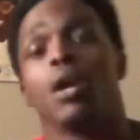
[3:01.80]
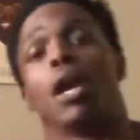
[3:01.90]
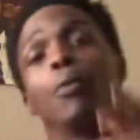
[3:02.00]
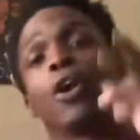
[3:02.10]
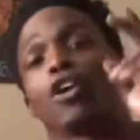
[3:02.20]

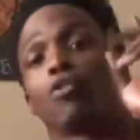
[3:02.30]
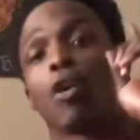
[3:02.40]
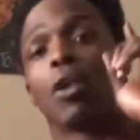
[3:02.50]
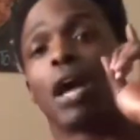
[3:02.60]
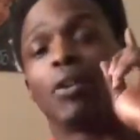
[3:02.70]
and we're gonna
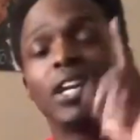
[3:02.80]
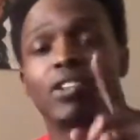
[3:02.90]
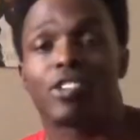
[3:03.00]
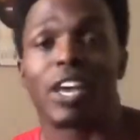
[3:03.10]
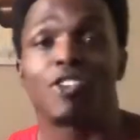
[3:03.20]
roll out each
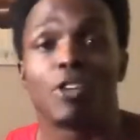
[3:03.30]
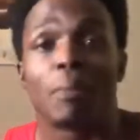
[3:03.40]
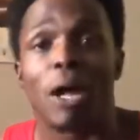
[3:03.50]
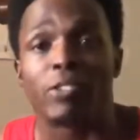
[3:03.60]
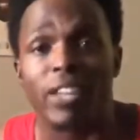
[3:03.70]
section
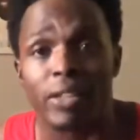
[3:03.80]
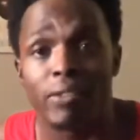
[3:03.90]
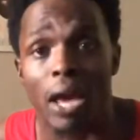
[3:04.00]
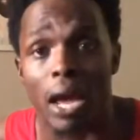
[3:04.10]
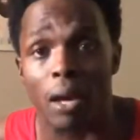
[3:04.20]
about 10
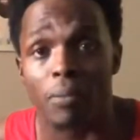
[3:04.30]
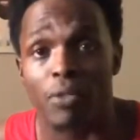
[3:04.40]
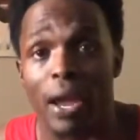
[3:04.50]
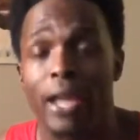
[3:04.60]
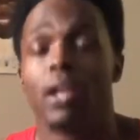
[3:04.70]
times,
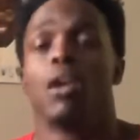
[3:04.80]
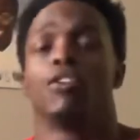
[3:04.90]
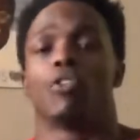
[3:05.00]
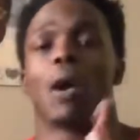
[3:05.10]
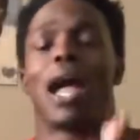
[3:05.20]
right?
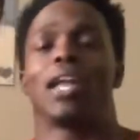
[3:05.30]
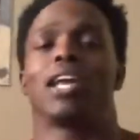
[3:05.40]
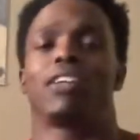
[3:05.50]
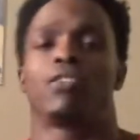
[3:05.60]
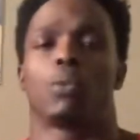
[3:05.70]
So I
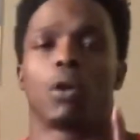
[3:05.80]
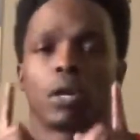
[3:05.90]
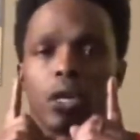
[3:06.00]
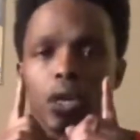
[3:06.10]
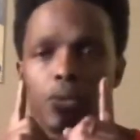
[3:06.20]
like to
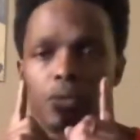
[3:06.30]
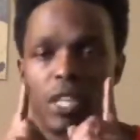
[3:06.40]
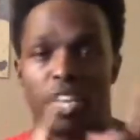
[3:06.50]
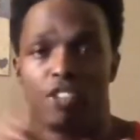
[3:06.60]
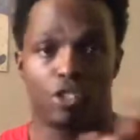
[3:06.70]
work
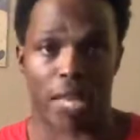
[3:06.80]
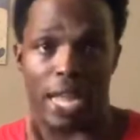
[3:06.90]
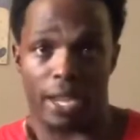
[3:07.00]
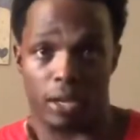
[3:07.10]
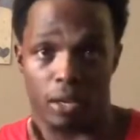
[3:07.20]
each
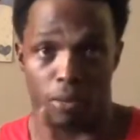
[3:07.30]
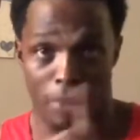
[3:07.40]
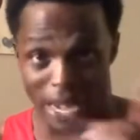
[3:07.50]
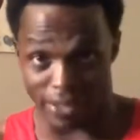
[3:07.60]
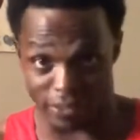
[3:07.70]
leg
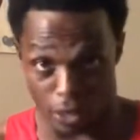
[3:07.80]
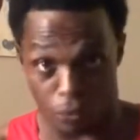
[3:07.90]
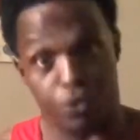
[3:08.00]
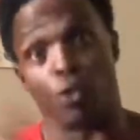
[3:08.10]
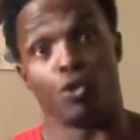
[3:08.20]
by
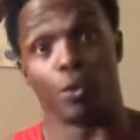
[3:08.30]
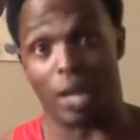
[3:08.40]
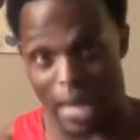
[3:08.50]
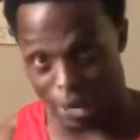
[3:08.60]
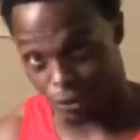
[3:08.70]
itself, so
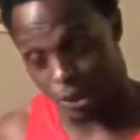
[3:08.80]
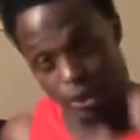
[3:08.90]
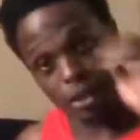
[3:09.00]
unilaterally.